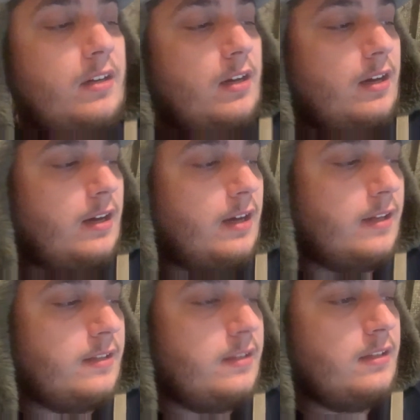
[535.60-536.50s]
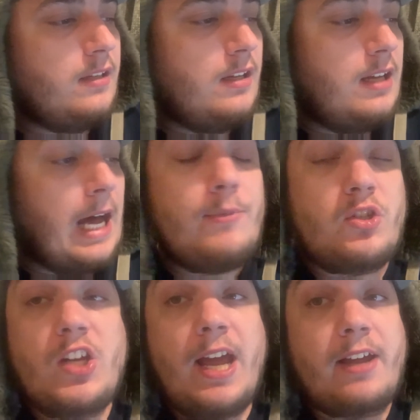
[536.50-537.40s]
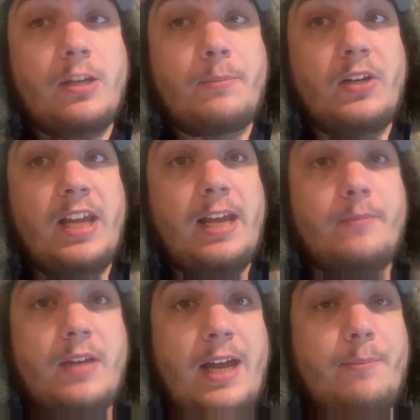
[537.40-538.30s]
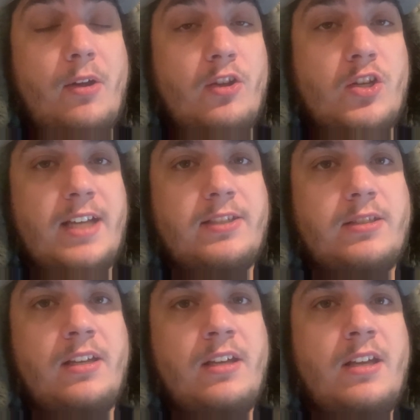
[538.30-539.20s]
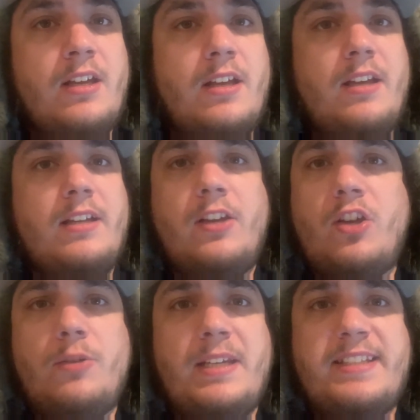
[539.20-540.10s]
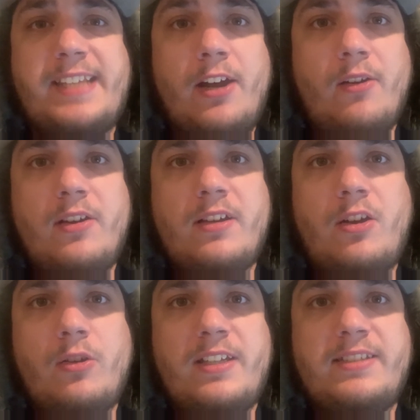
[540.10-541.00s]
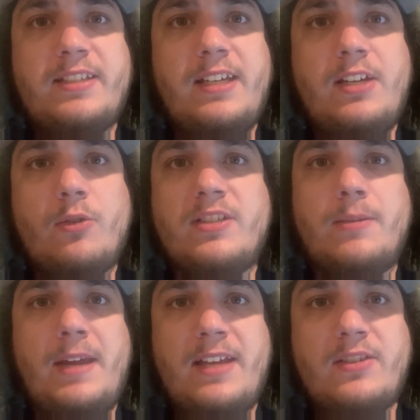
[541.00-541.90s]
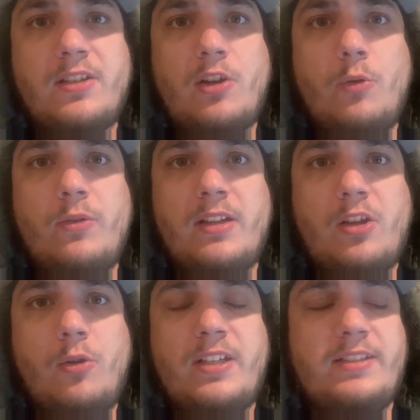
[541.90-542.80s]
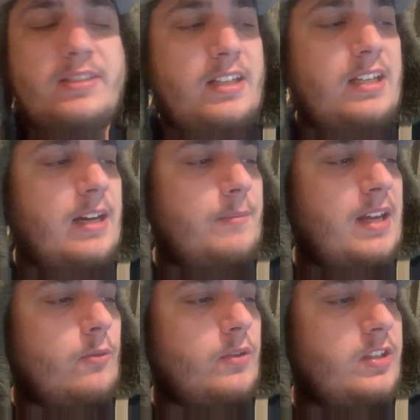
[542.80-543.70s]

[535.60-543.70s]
Uh, I'm just jacking up her name. I apologize. It could be Sarah Kolinsky or Samantha Kolinsky. I'm not really